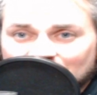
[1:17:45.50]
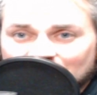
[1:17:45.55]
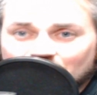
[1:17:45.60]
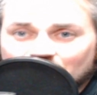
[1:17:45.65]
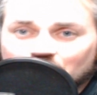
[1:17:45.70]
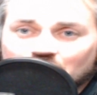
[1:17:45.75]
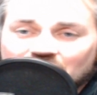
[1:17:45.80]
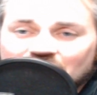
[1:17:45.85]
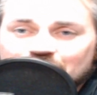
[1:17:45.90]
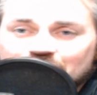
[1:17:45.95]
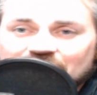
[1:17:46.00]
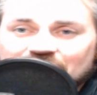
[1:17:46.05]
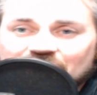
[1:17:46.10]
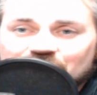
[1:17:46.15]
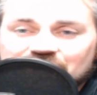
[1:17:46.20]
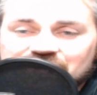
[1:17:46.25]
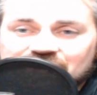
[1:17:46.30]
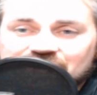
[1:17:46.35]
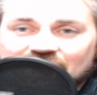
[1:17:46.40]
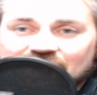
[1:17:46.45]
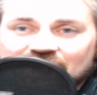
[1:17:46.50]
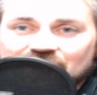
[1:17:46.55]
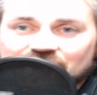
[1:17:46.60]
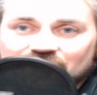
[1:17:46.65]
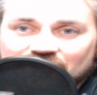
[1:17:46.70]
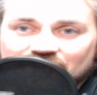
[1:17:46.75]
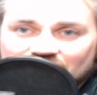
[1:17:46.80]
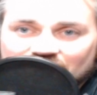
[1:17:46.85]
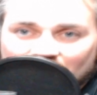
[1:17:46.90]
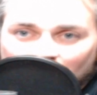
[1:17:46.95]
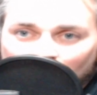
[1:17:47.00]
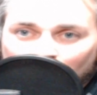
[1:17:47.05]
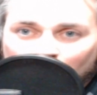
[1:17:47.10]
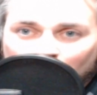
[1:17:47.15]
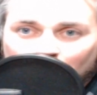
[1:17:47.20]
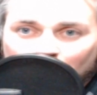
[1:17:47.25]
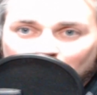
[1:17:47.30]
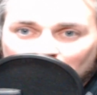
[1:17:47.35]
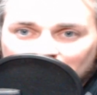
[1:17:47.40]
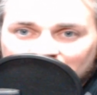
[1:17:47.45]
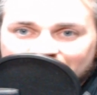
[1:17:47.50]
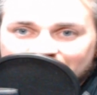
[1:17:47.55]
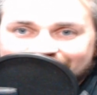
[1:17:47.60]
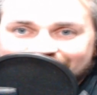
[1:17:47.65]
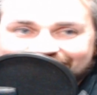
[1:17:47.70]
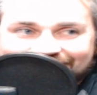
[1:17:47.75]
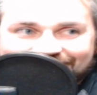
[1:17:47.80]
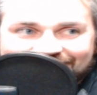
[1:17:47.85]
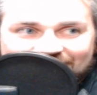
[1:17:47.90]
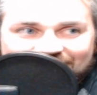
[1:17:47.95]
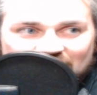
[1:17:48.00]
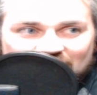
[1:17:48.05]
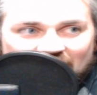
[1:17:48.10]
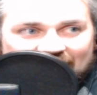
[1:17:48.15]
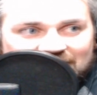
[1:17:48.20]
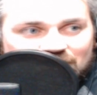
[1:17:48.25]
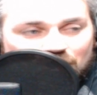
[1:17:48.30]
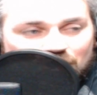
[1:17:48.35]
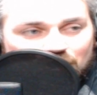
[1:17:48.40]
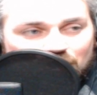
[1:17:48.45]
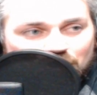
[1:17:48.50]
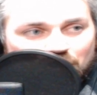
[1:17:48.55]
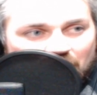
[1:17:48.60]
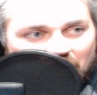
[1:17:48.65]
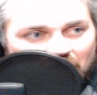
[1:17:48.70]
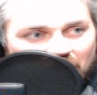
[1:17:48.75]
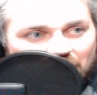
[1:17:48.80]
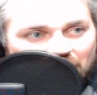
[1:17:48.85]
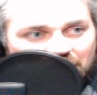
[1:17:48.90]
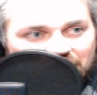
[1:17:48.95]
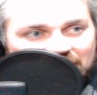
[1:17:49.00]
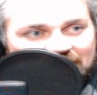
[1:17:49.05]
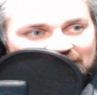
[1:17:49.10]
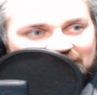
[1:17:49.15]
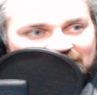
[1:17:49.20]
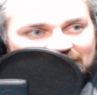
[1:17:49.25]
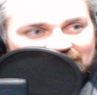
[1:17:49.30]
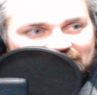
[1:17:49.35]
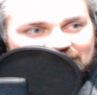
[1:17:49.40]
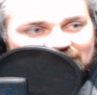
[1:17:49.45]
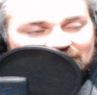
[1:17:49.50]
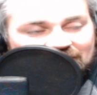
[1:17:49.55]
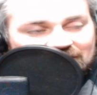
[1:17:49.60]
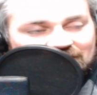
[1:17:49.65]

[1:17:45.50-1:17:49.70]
Well, I mean, it was like an old, like 2-row theater.